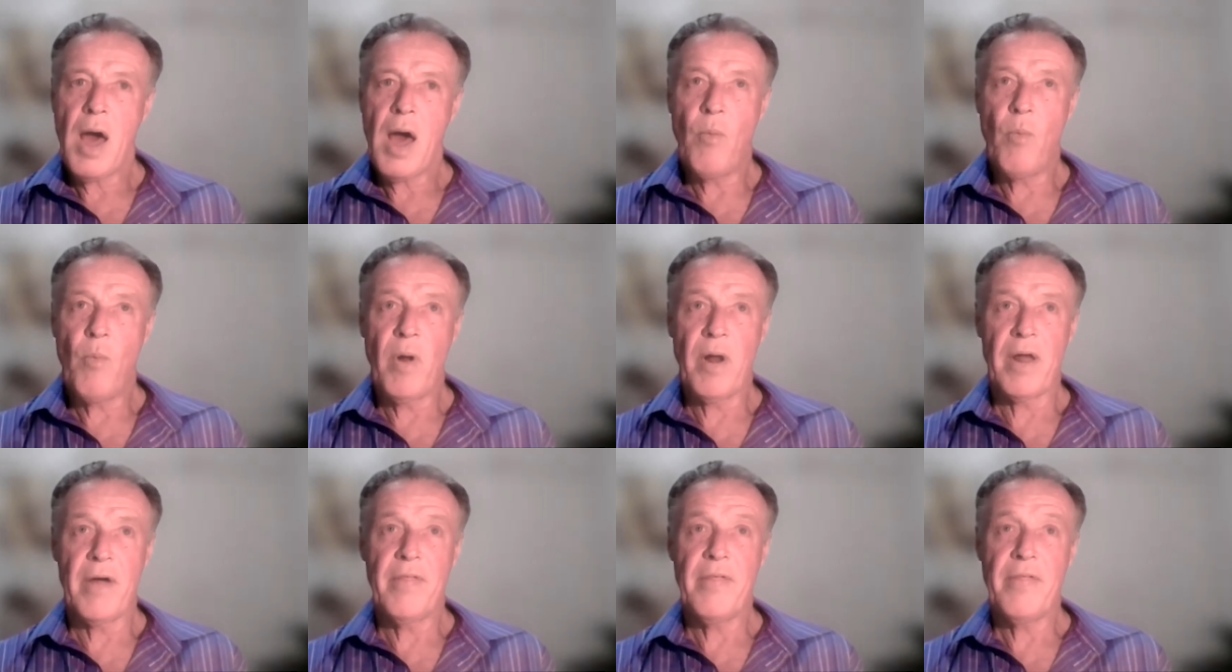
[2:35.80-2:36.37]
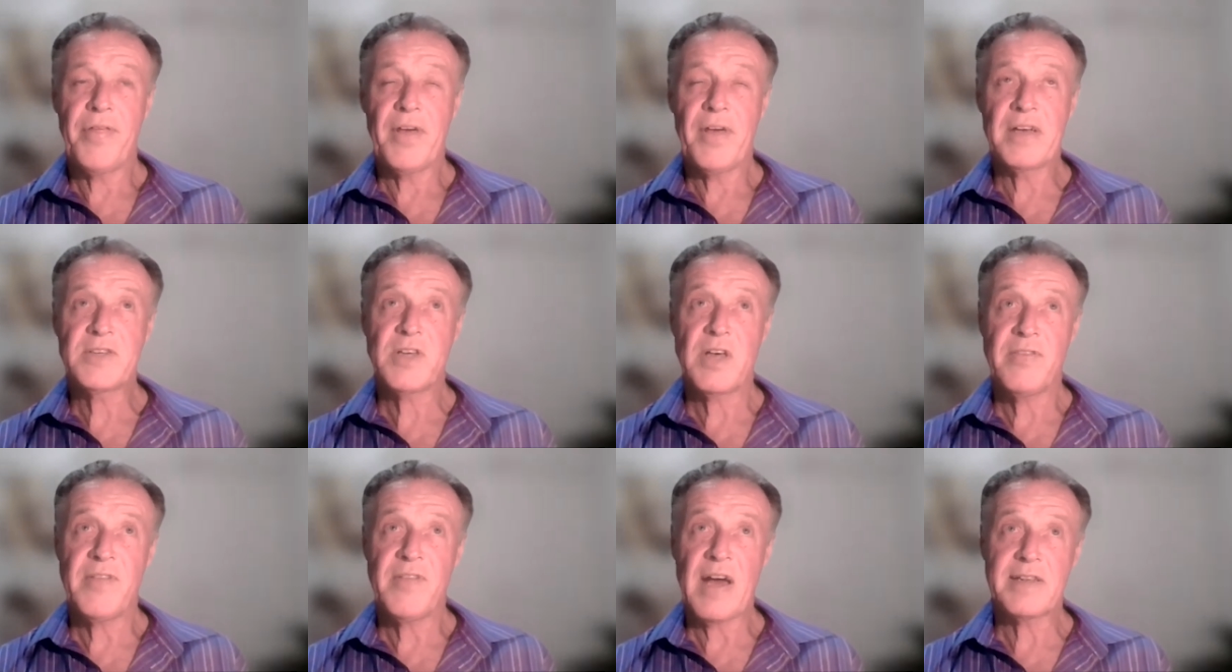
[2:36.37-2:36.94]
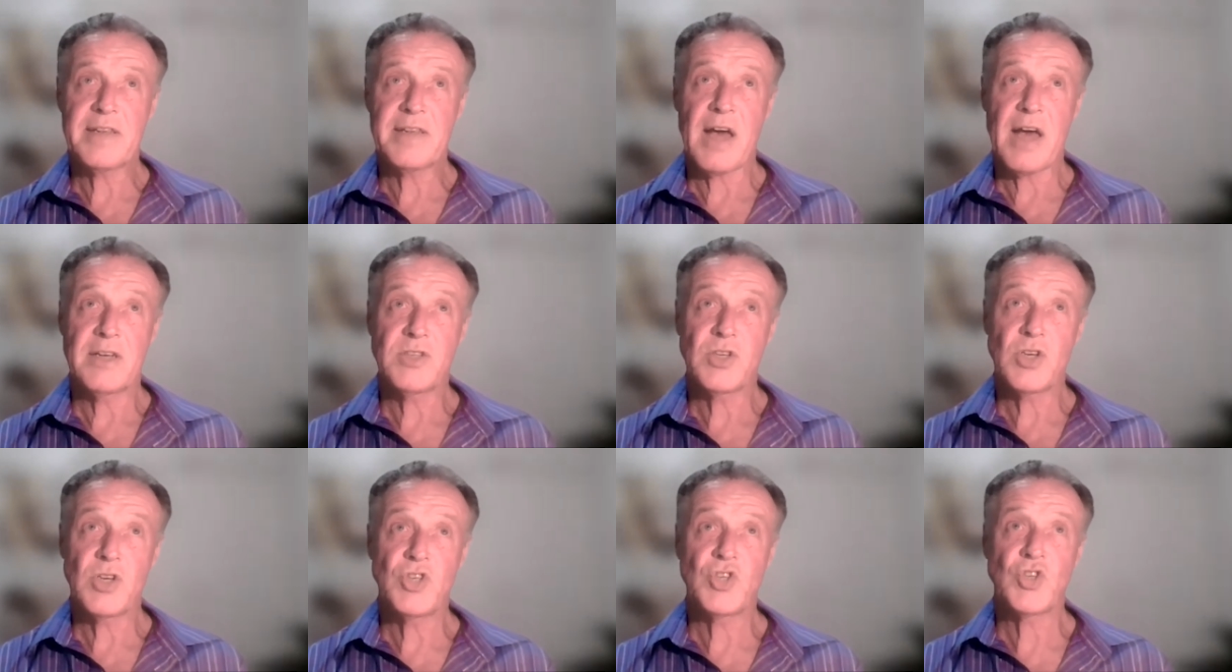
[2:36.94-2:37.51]
one of the things that
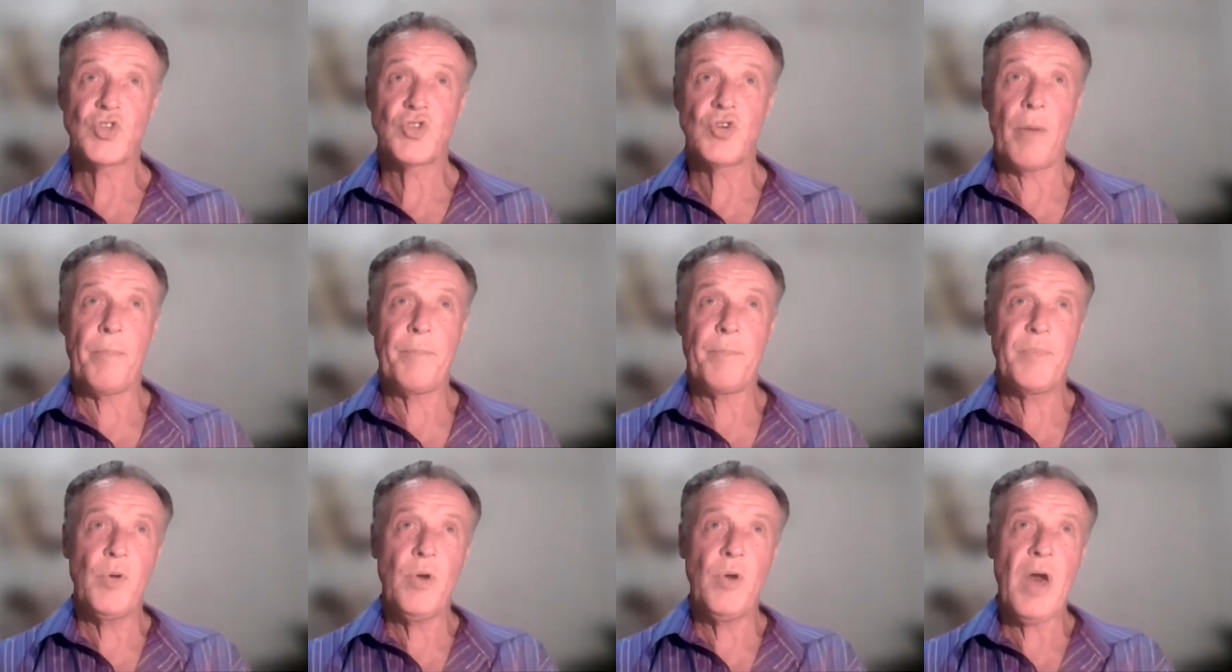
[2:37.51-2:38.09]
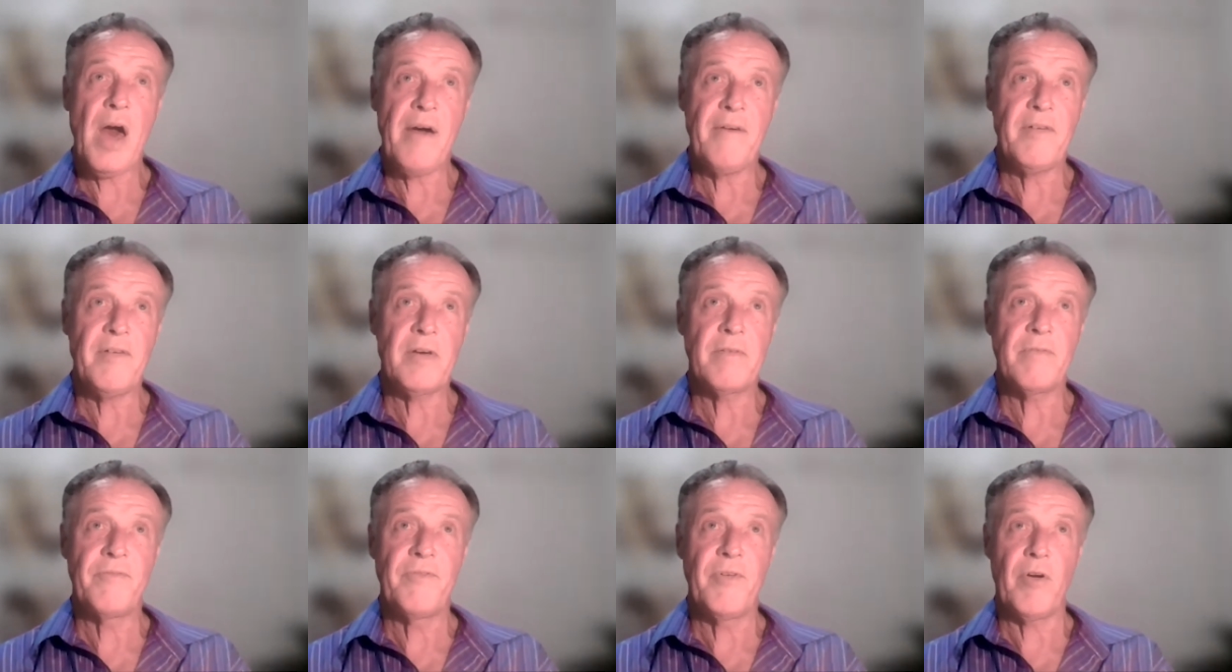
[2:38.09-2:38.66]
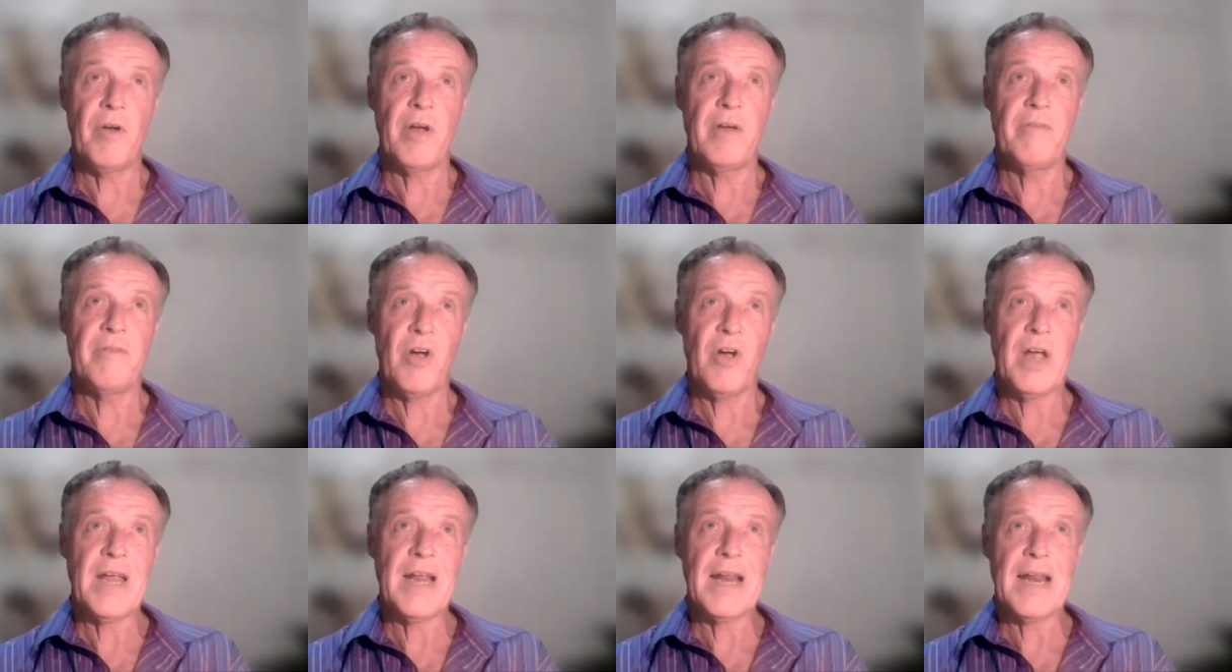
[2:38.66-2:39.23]
does is stop you having very,
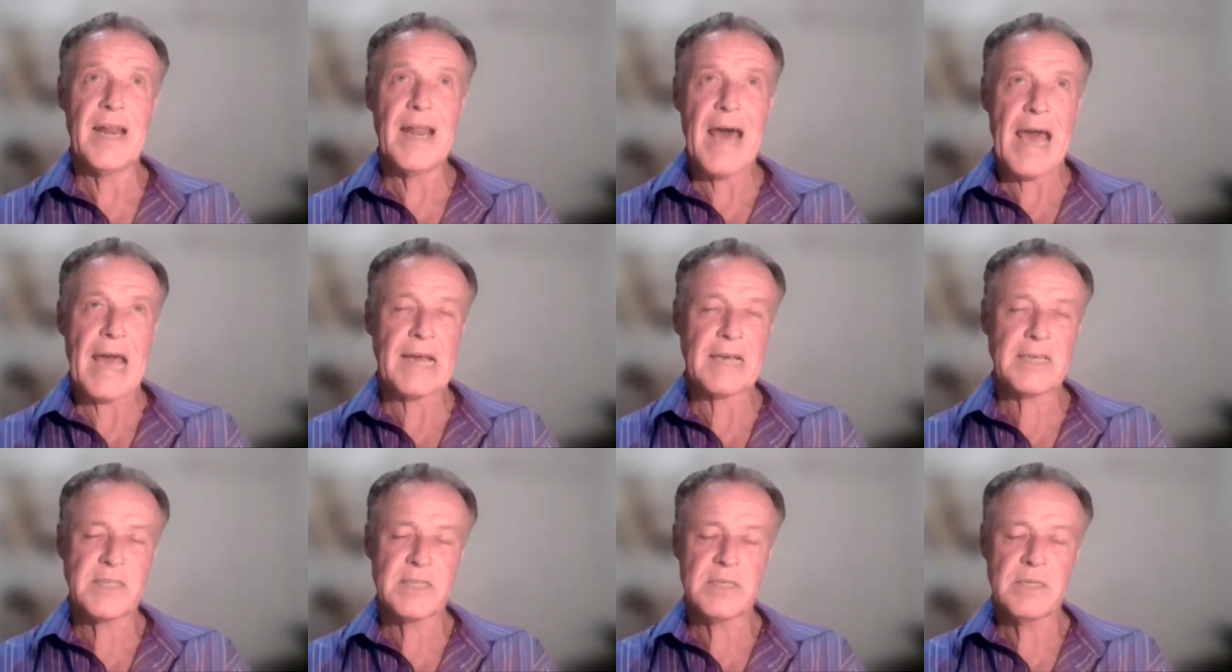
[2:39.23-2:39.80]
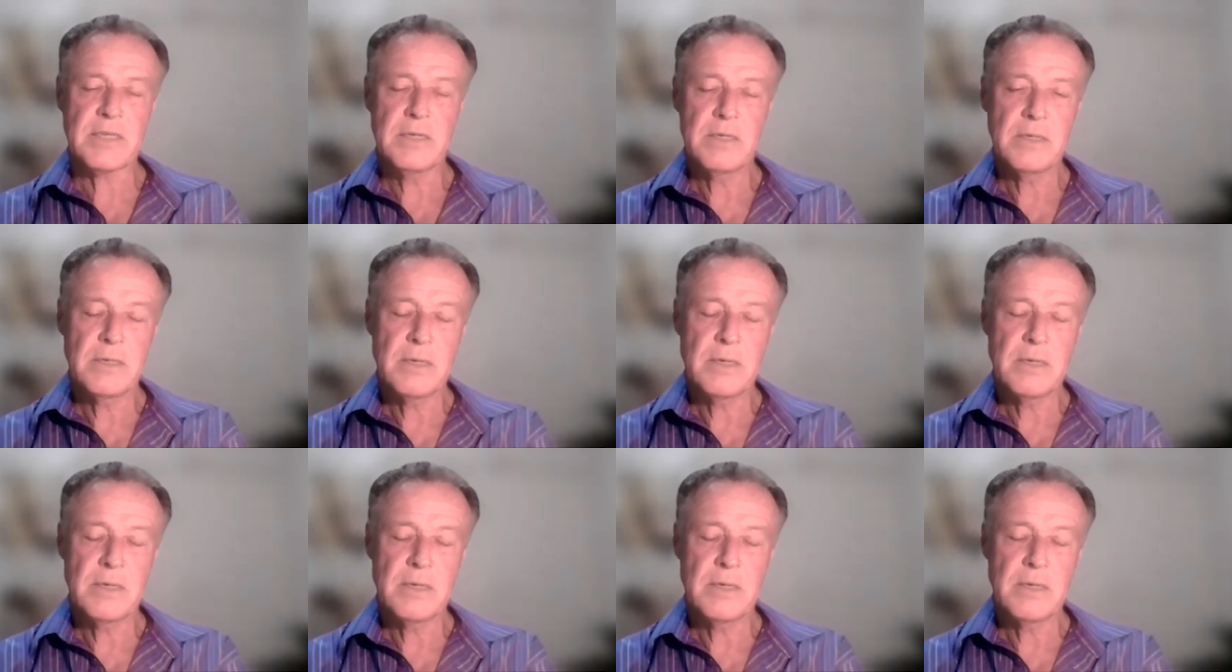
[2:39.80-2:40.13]
very lax